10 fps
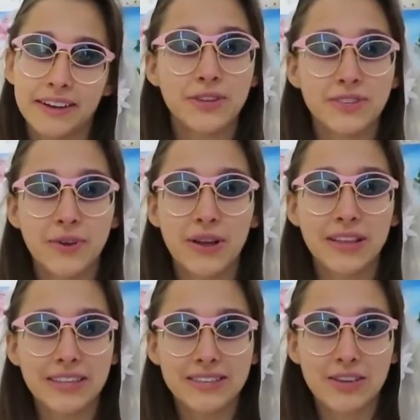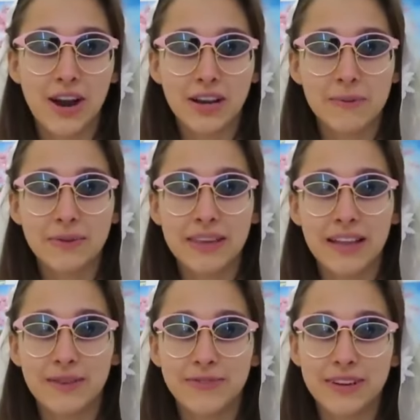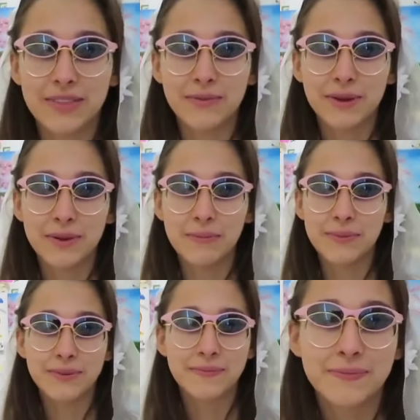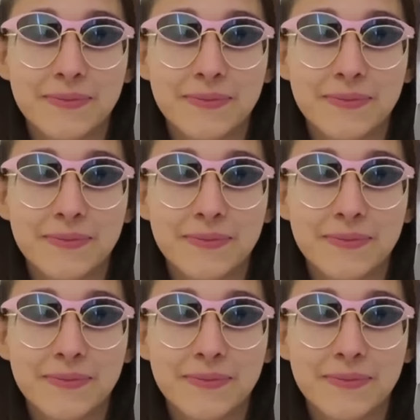First of all, let's talk about the elephant in the room.